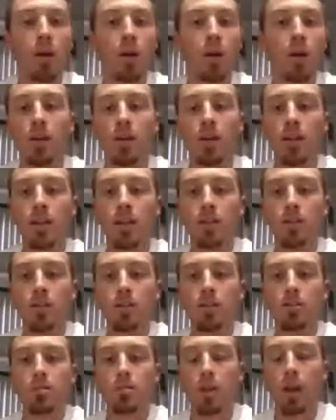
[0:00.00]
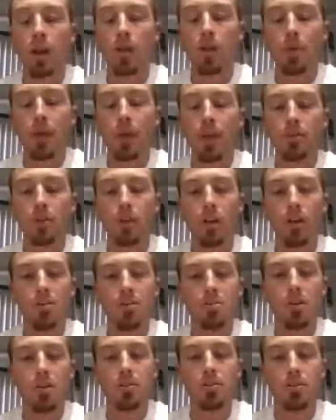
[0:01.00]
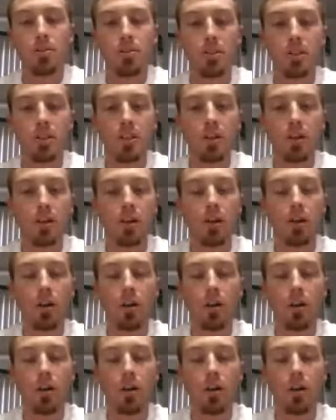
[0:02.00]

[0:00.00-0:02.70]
I ran cross country